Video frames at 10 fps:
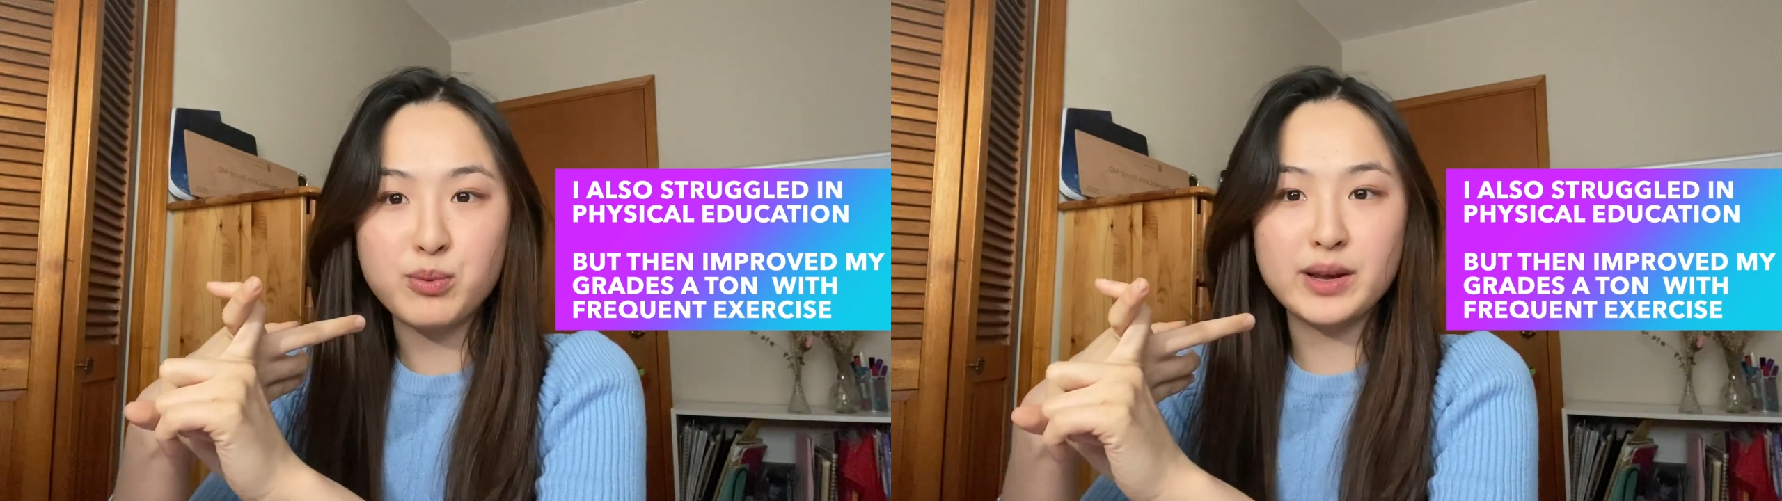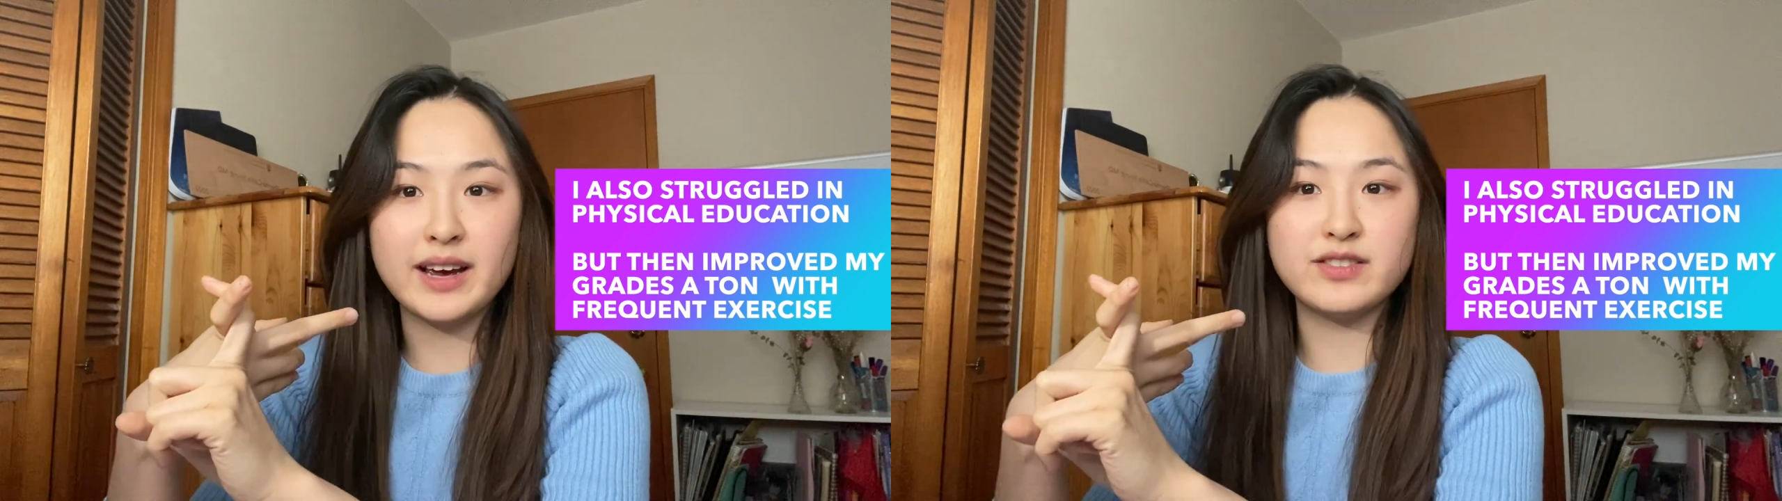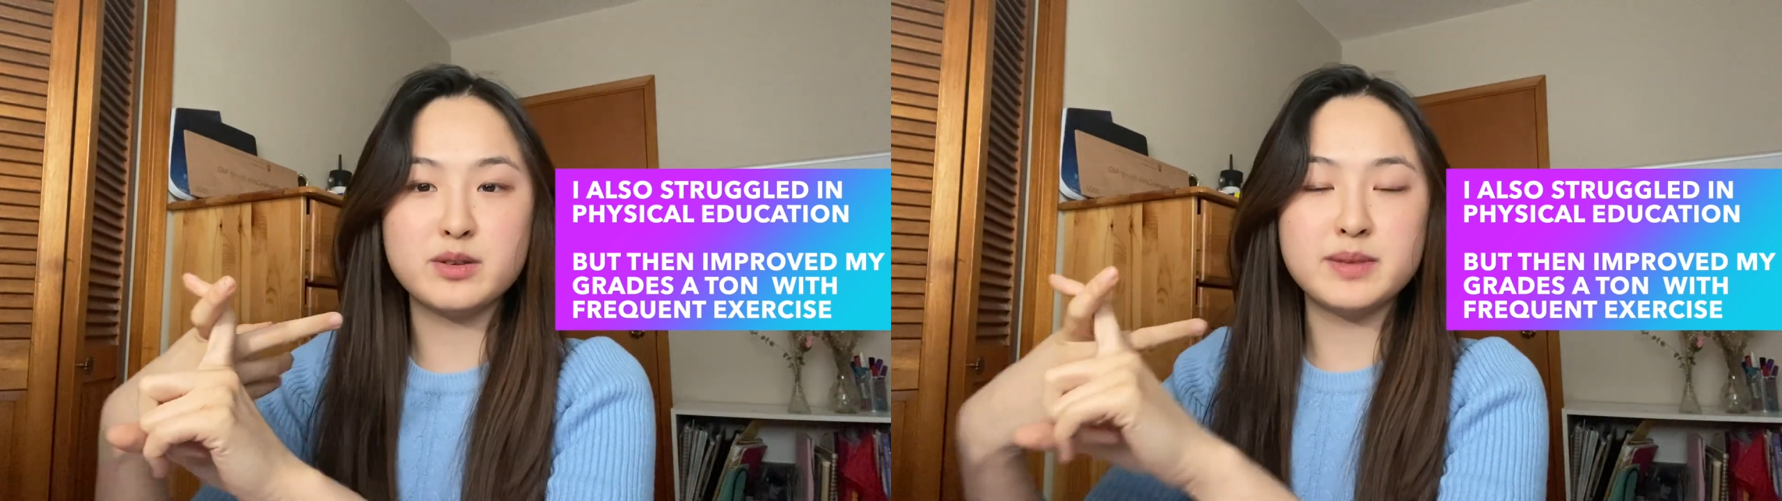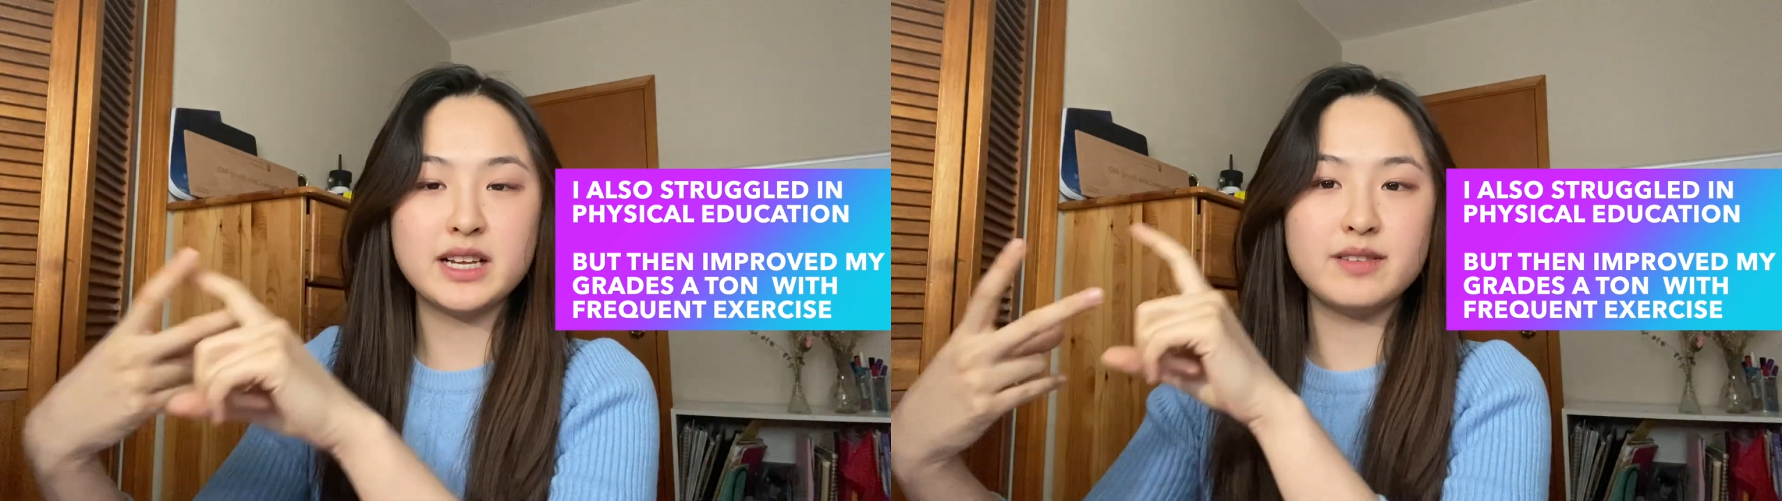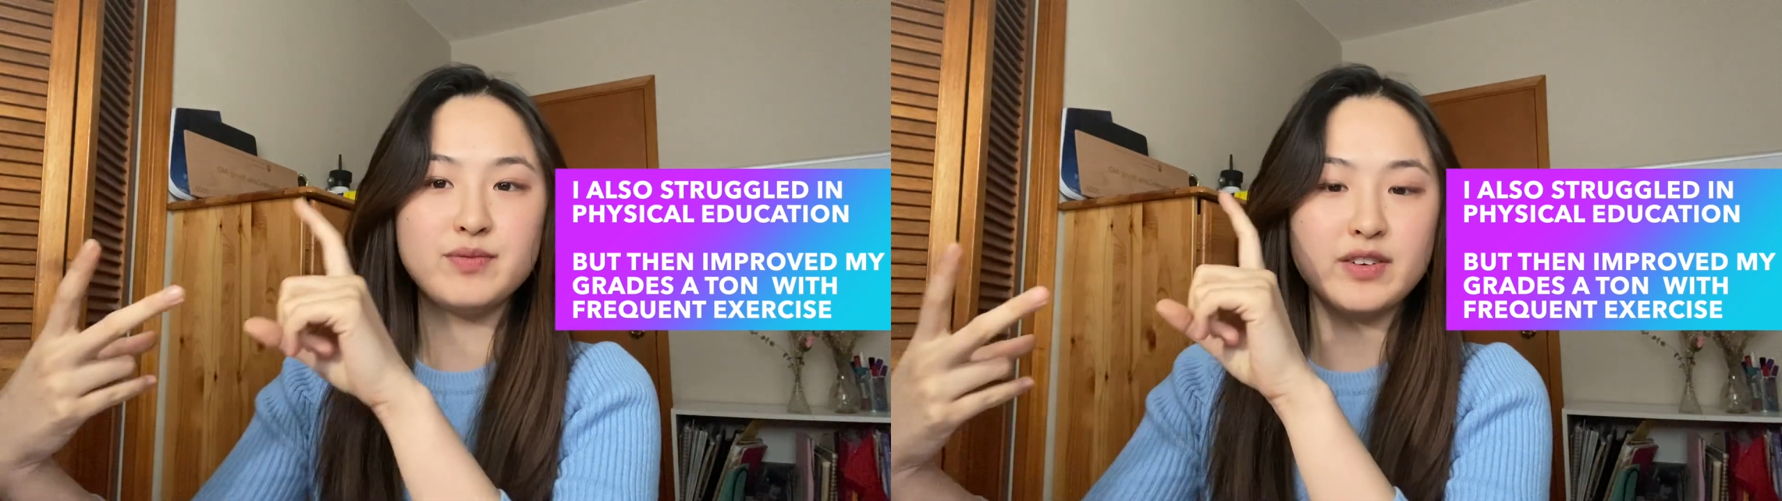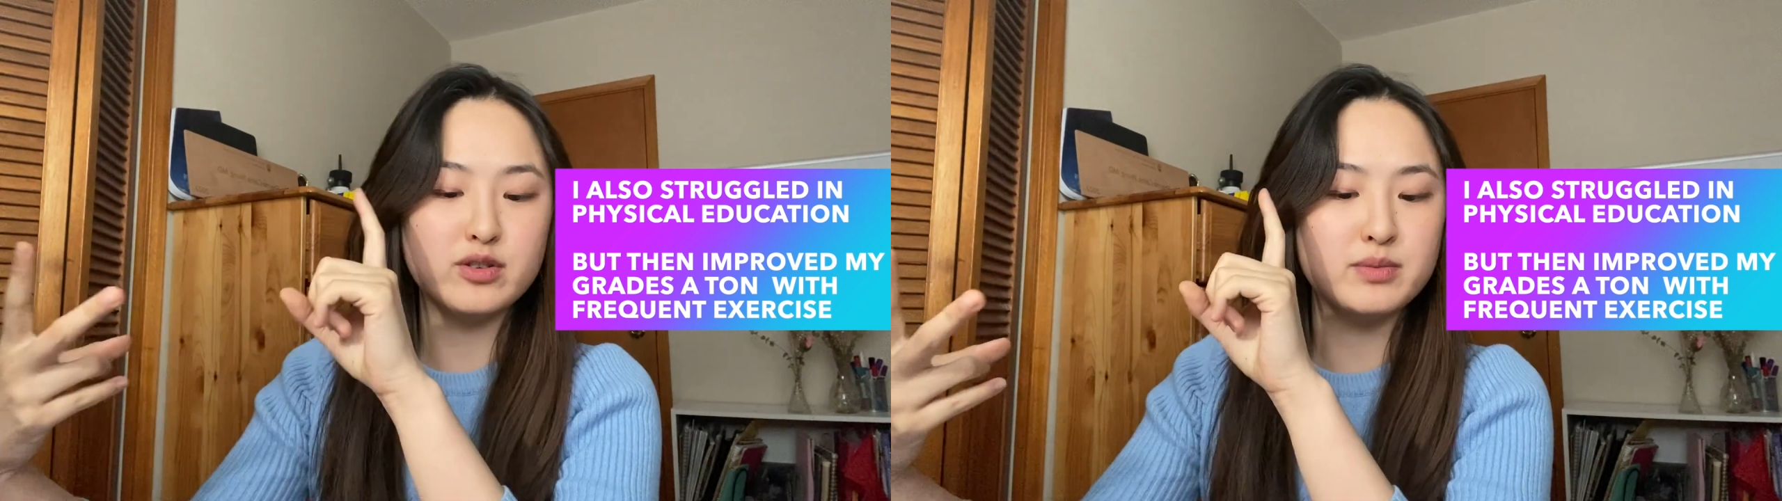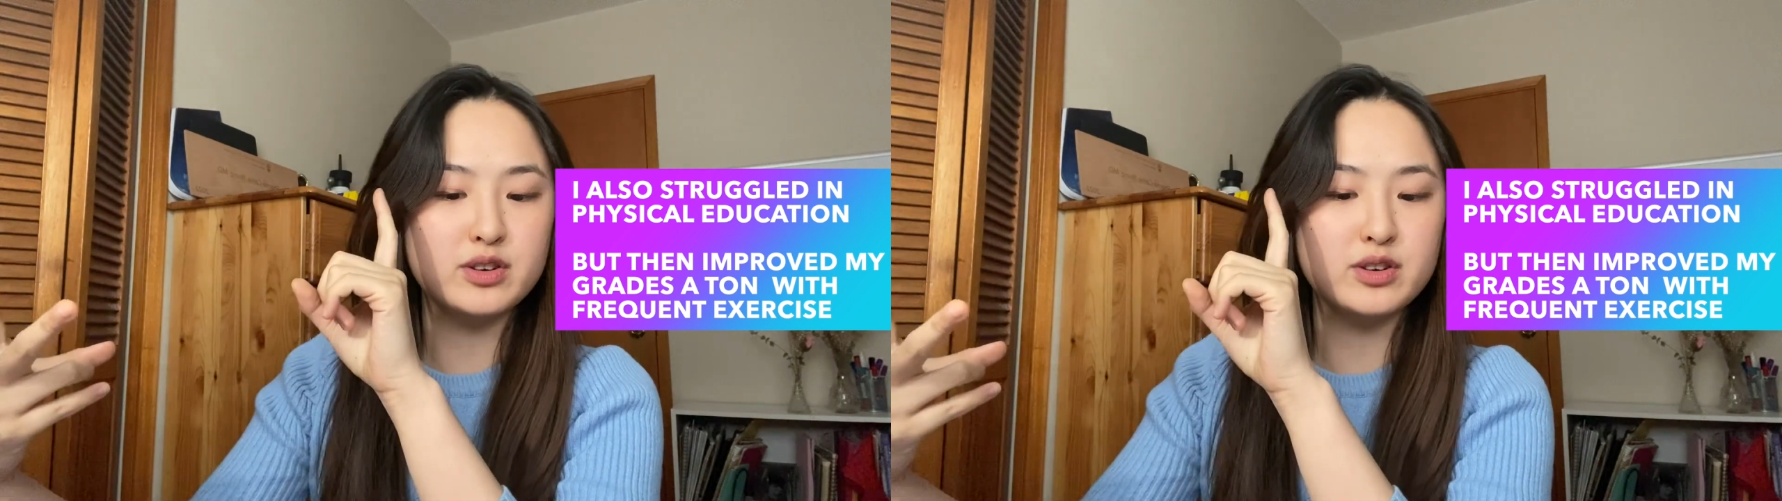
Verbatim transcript: We have to meet, you have to